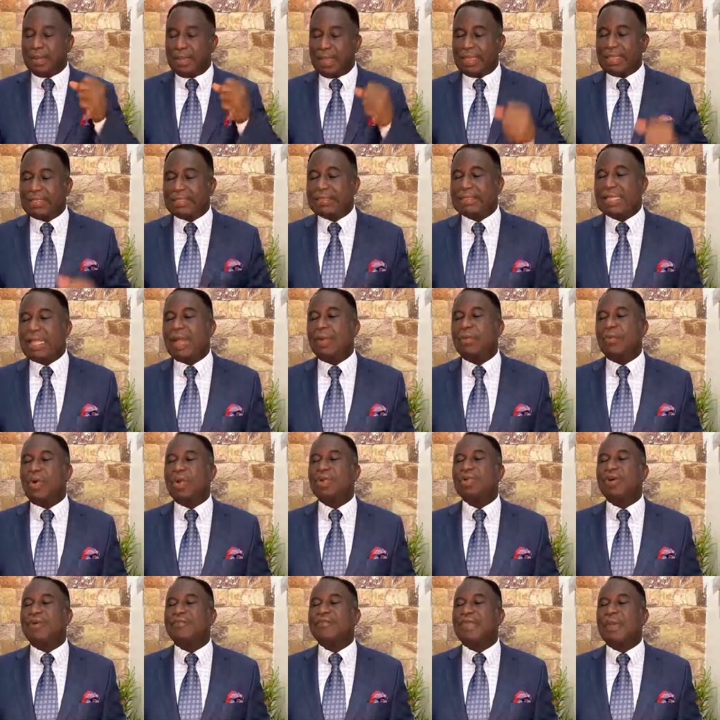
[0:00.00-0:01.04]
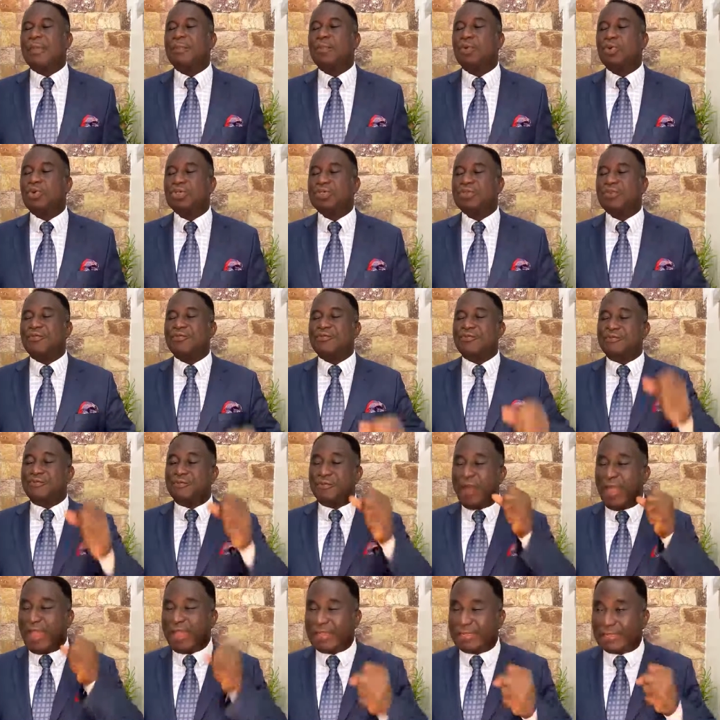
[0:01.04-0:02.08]
is one of the most
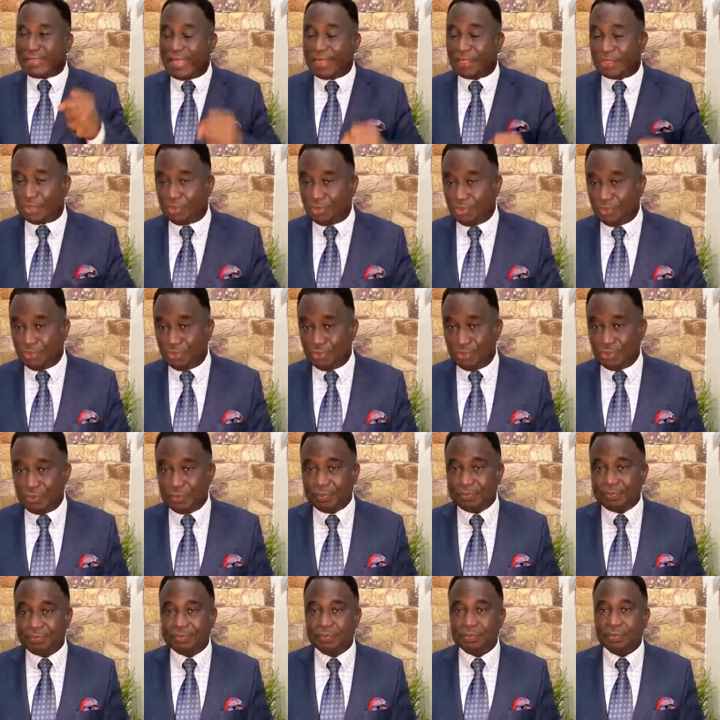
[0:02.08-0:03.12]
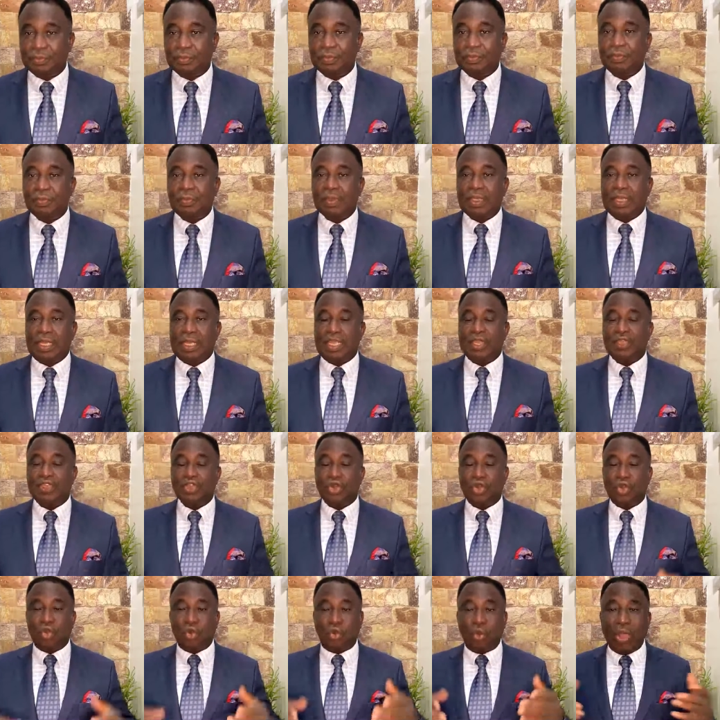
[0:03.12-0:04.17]
vital to in
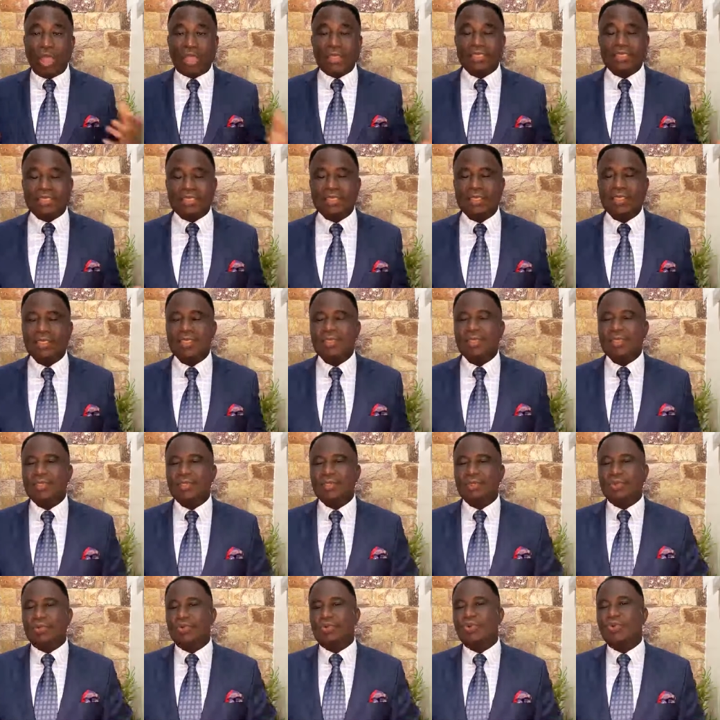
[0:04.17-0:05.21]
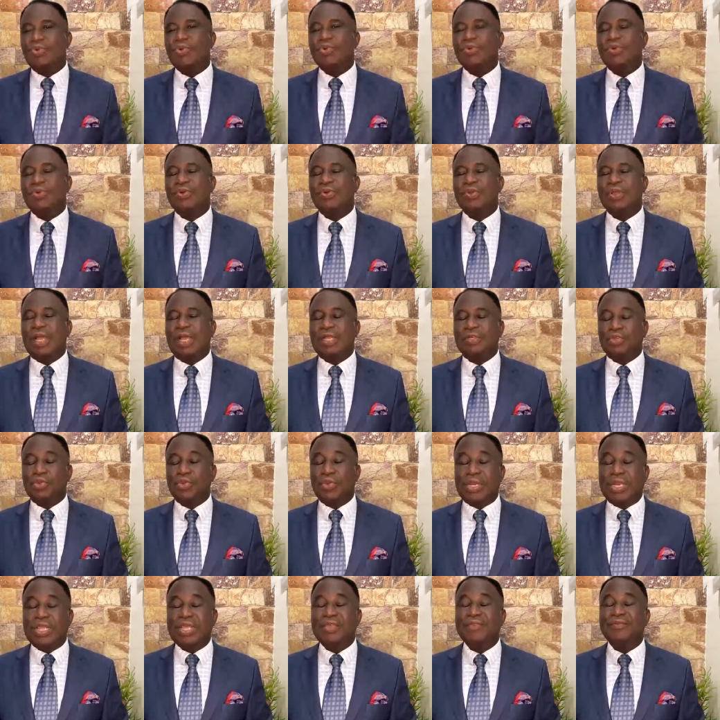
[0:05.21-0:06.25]
your quest to look uh,
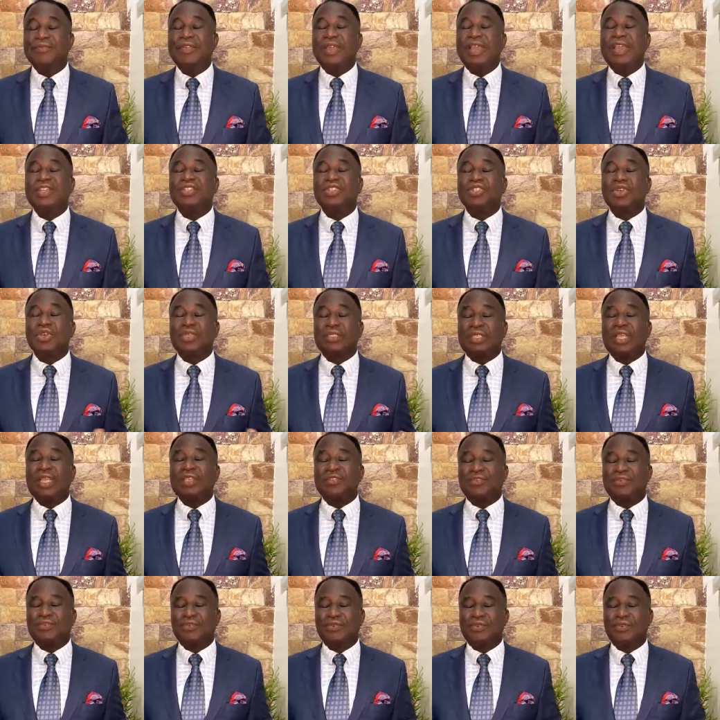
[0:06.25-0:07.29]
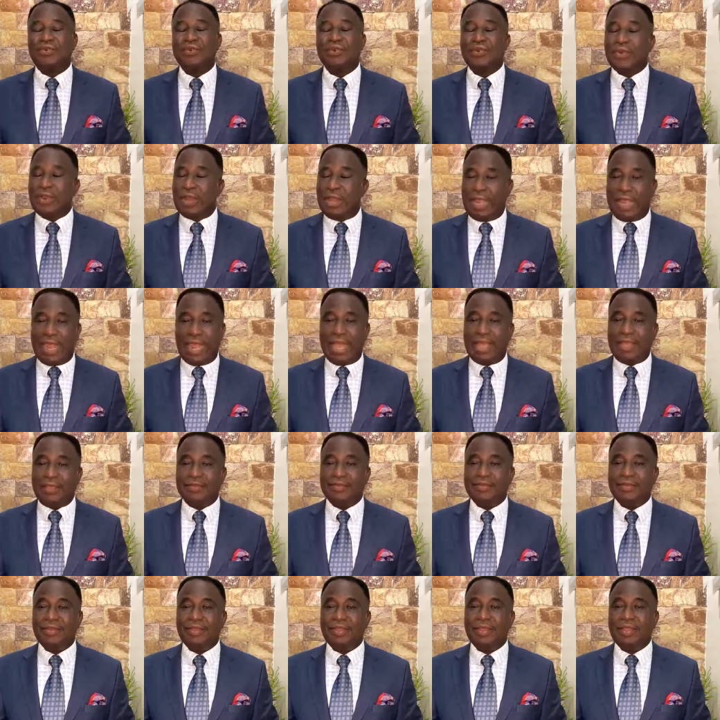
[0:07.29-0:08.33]
to live a successful
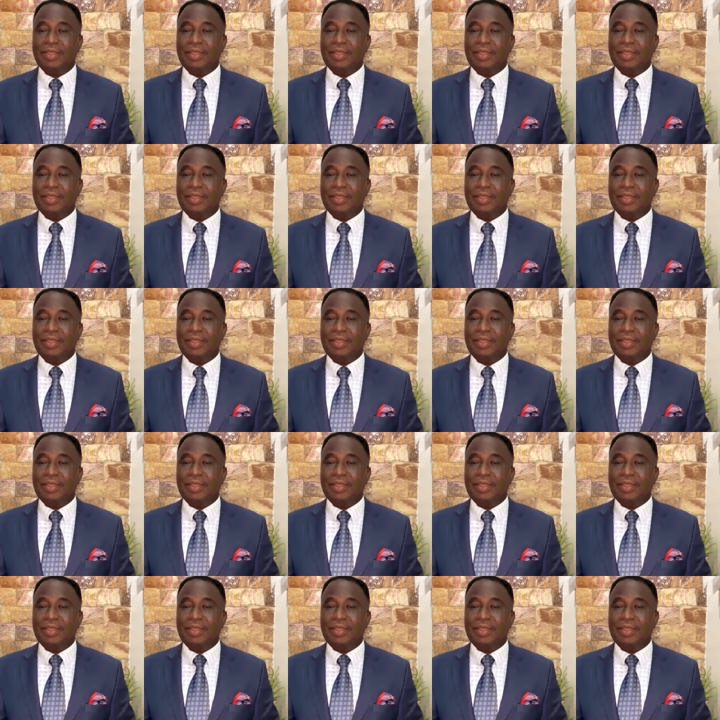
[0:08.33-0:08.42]
life.